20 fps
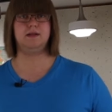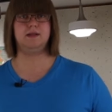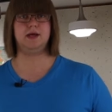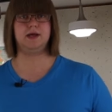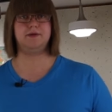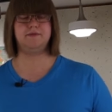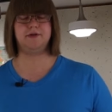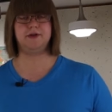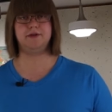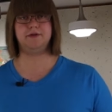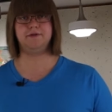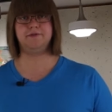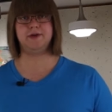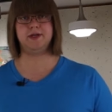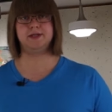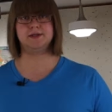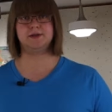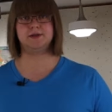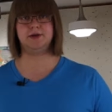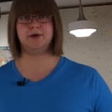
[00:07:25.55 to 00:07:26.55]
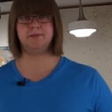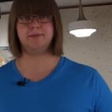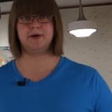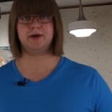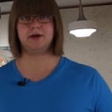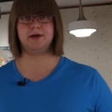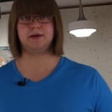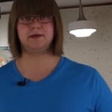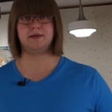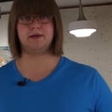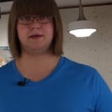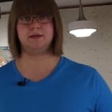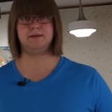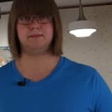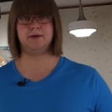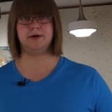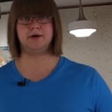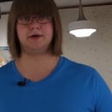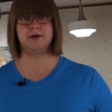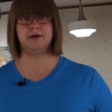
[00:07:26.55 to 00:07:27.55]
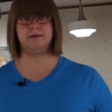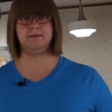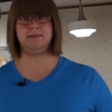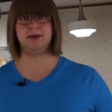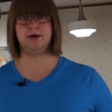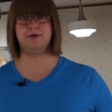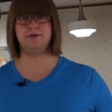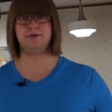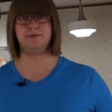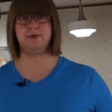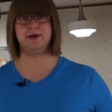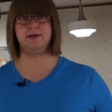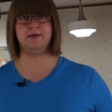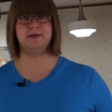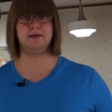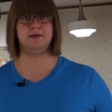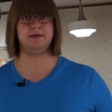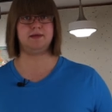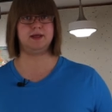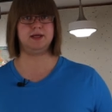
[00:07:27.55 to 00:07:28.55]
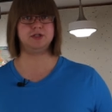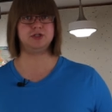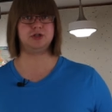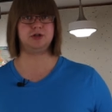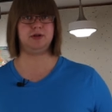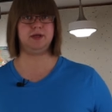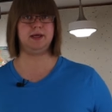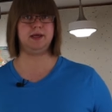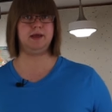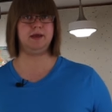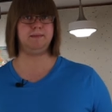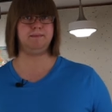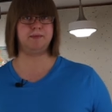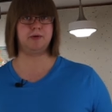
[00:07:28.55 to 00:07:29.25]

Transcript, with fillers: A lot of other Fandelier products on the market mount what is essentially a